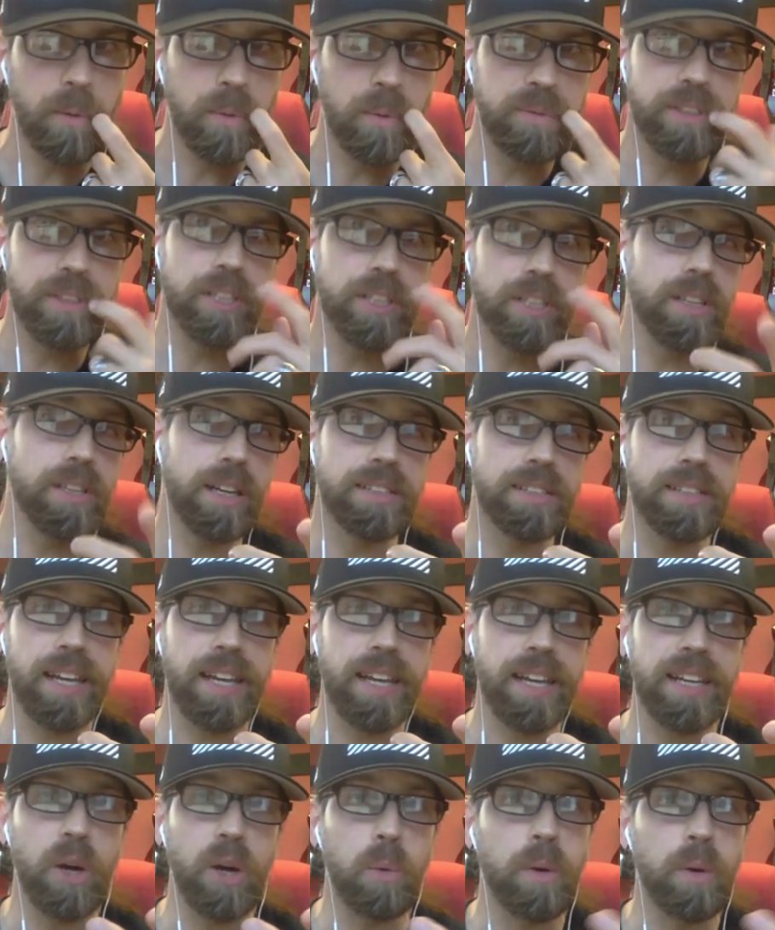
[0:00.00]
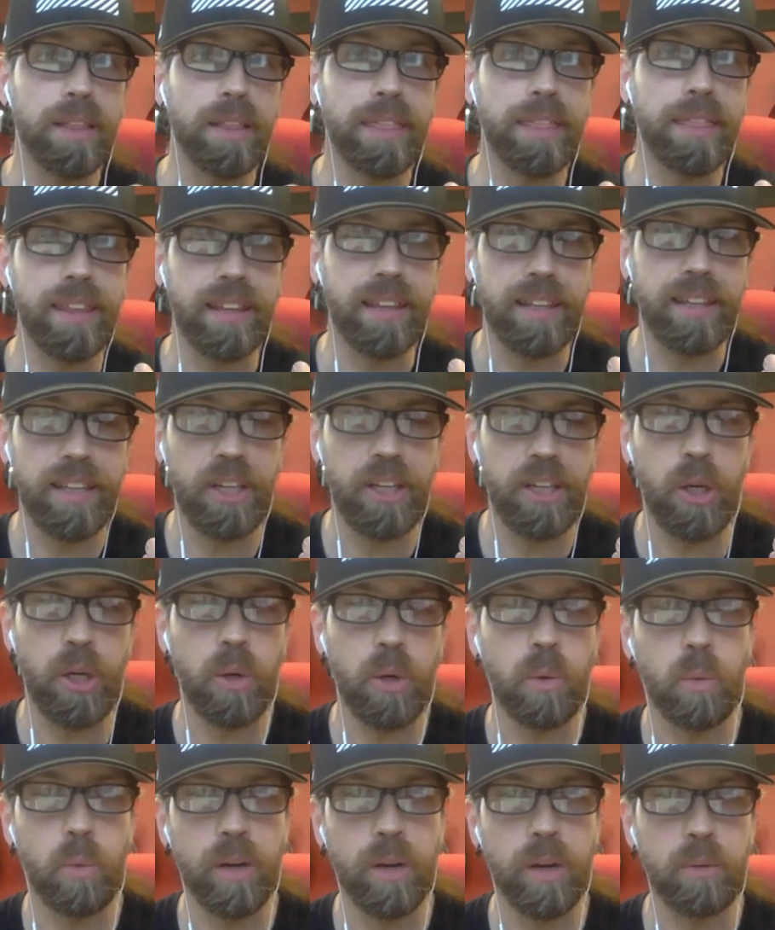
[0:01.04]
I'm, just on a side note, one thing you
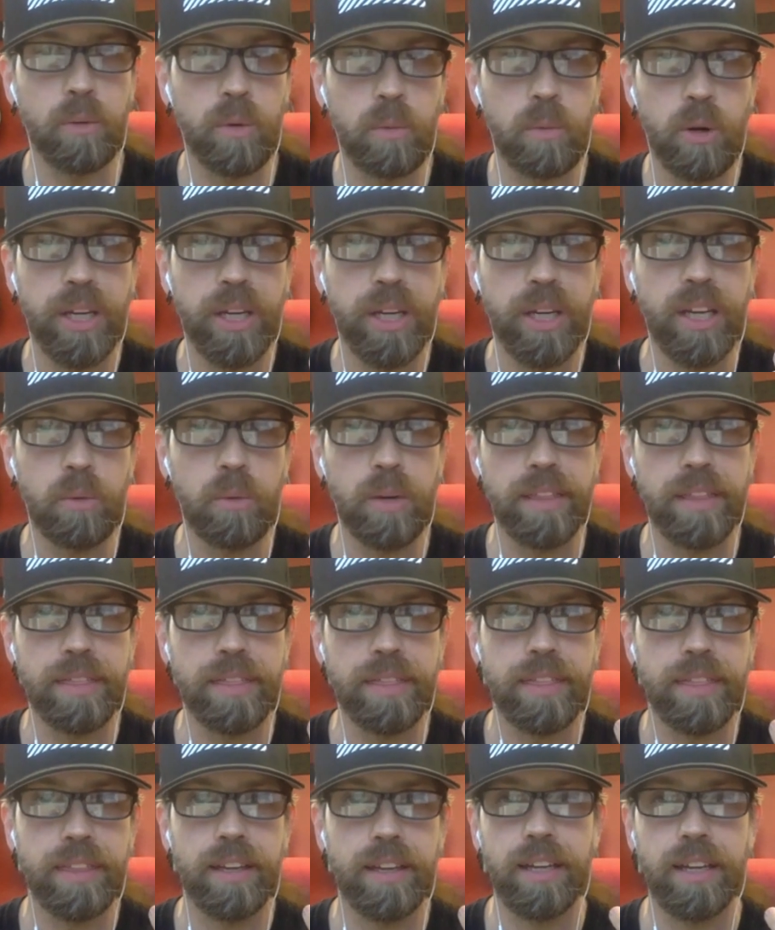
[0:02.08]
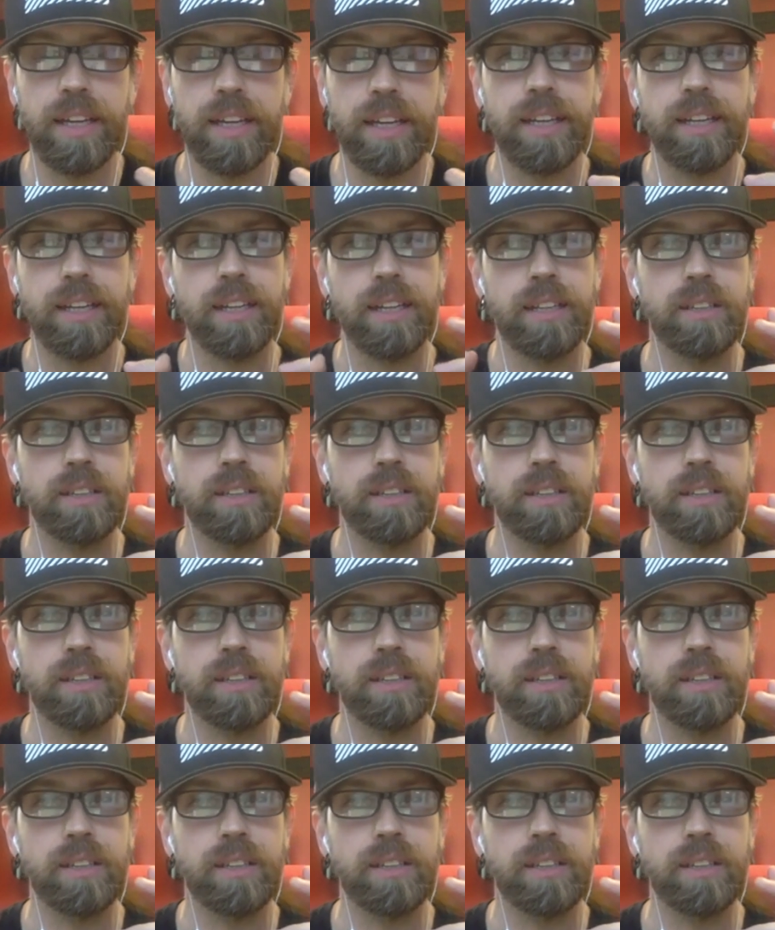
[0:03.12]
know when we're working with uh,